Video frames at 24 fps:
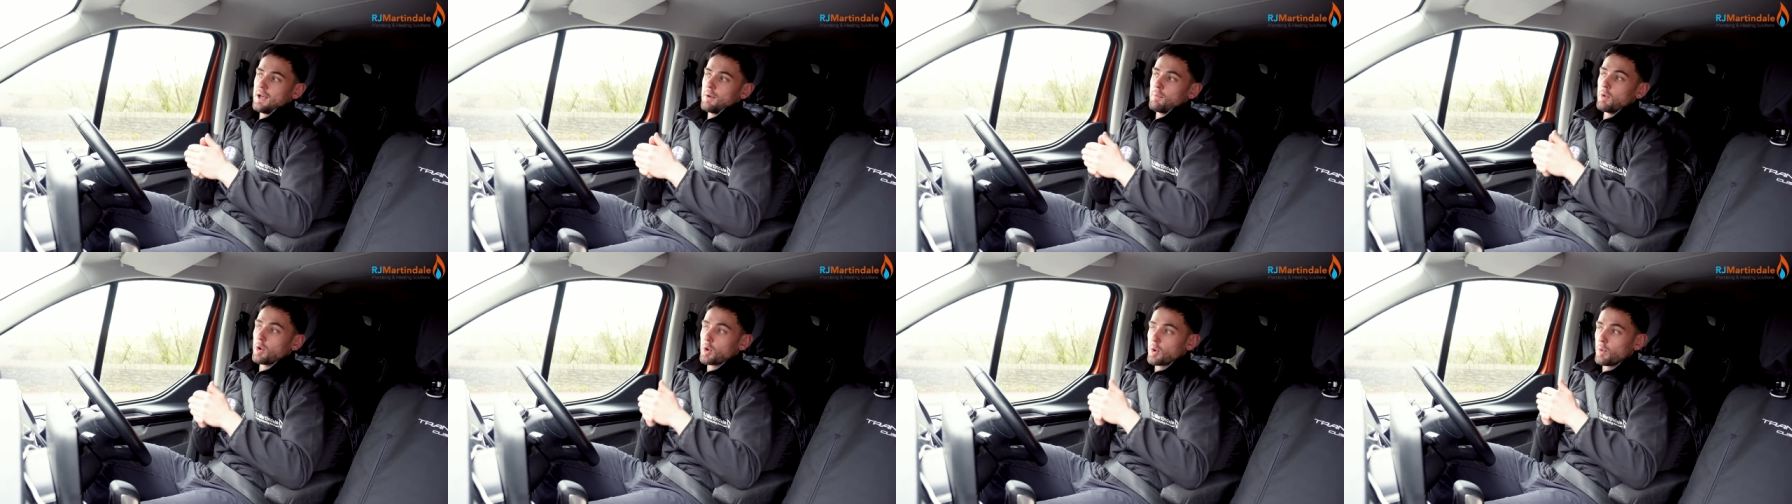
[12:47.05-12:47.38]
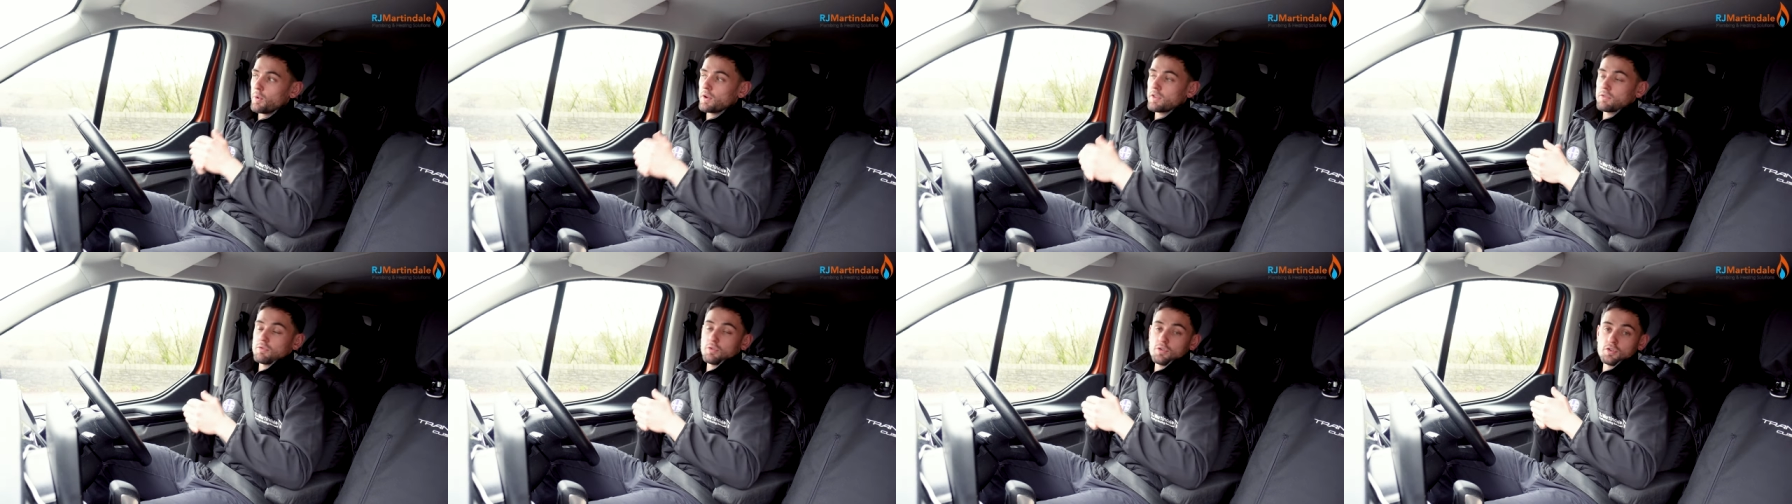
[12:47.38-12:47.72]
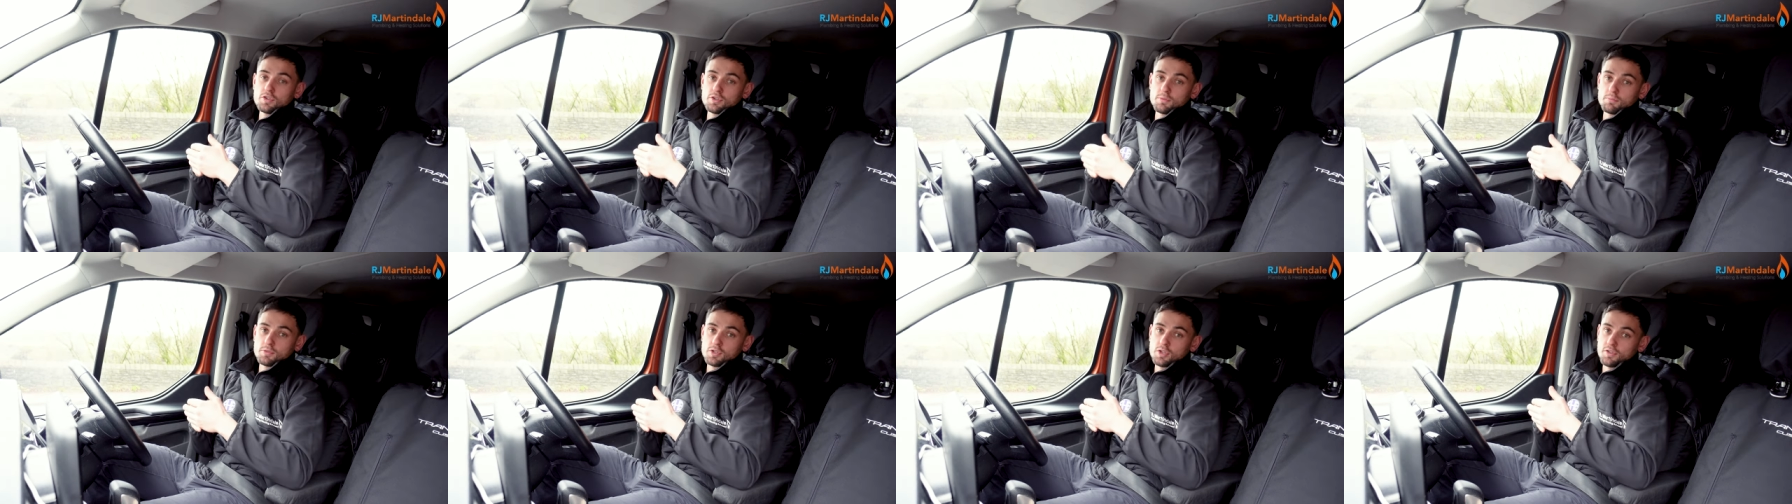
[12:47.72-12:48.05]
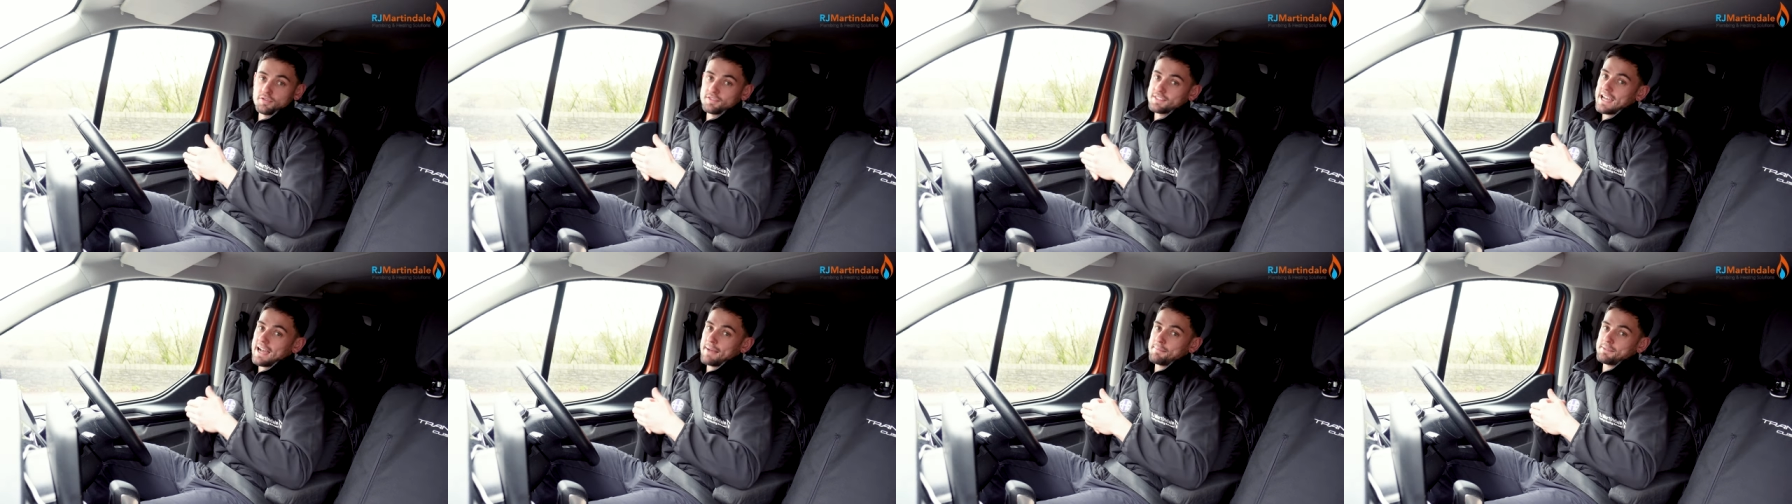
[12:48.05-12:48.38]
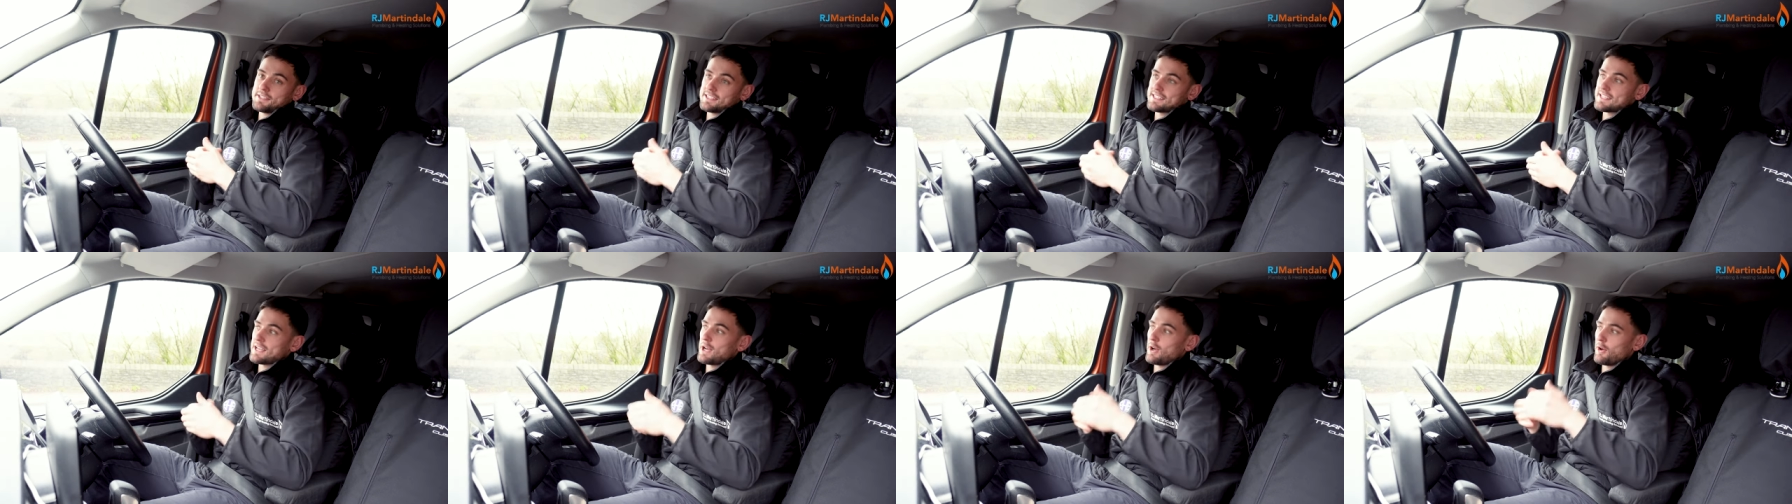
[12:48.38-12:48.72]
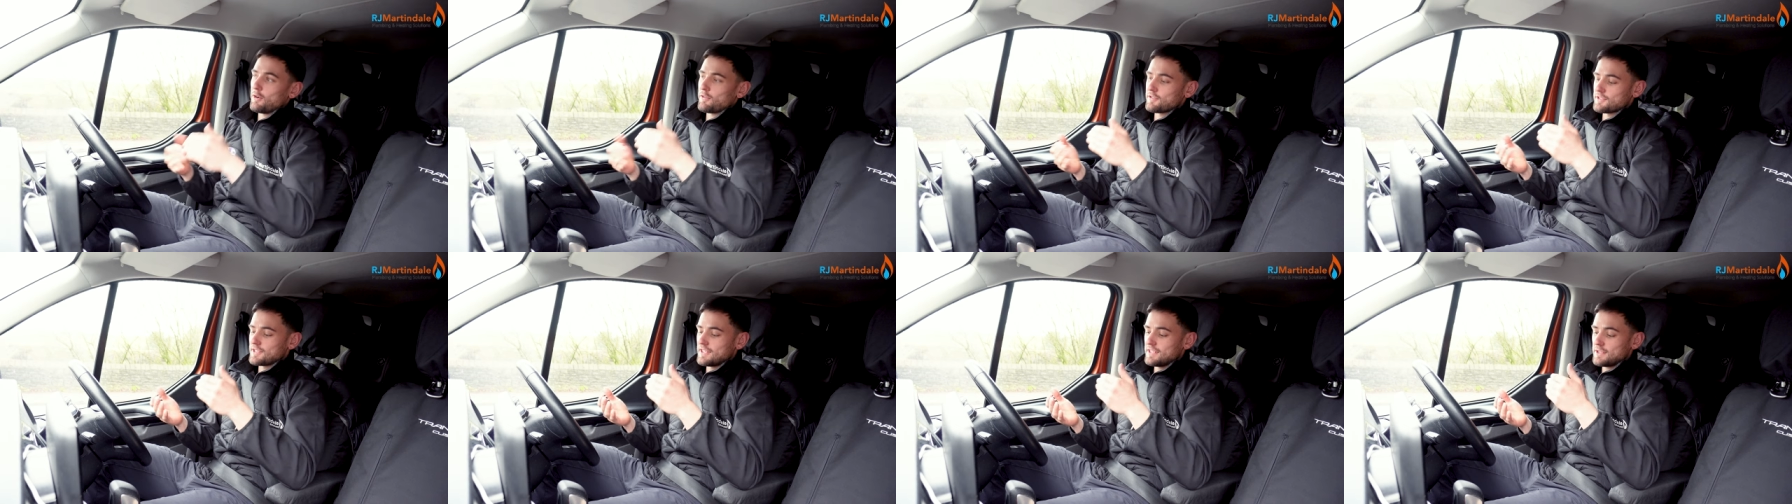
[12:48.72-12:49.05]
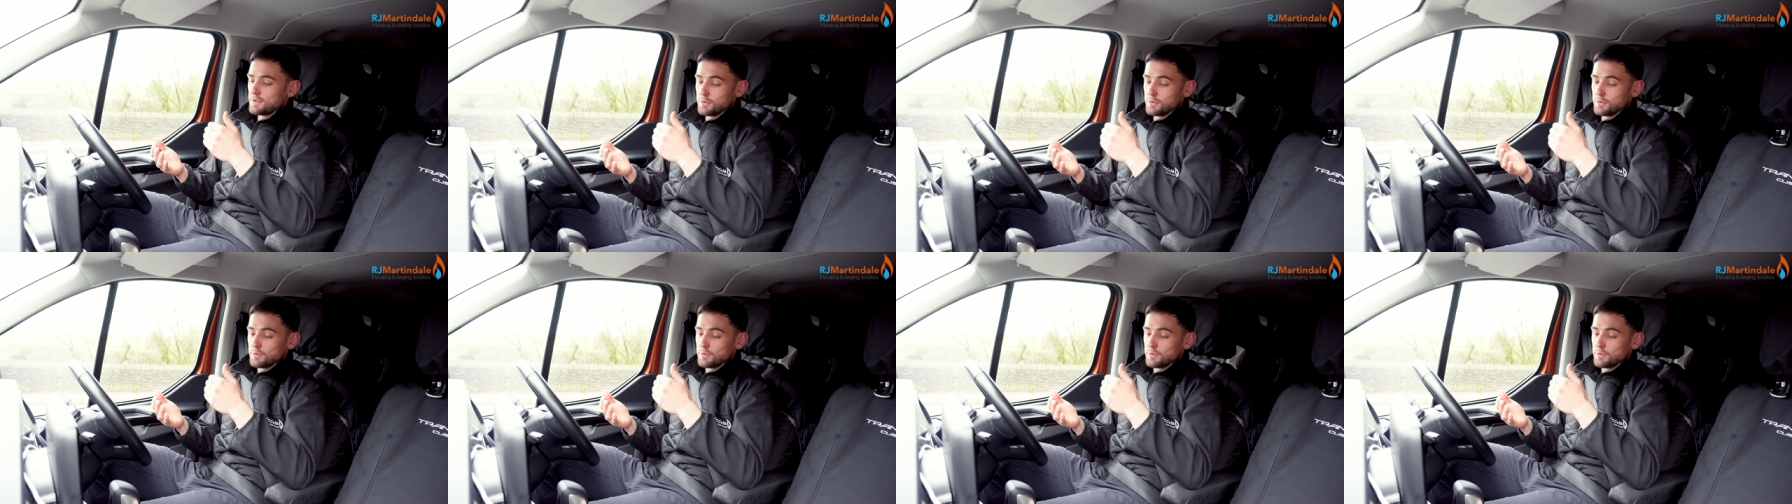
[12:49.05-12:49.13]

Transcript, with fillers: were going through some tough times themselves.